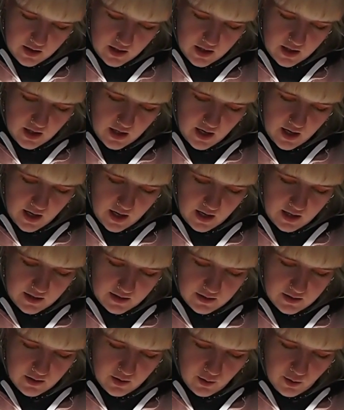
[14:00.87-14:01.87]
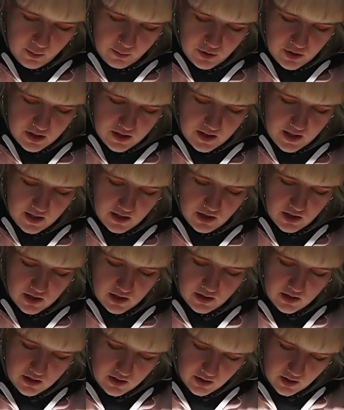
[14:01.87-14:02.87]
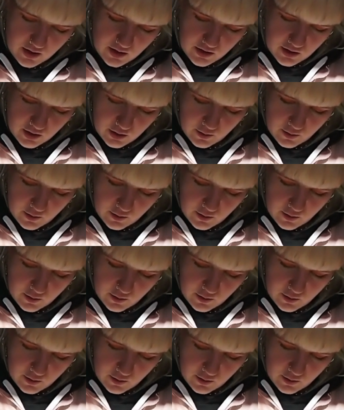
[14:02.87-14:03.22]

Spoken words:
Okay, so I'm just going to do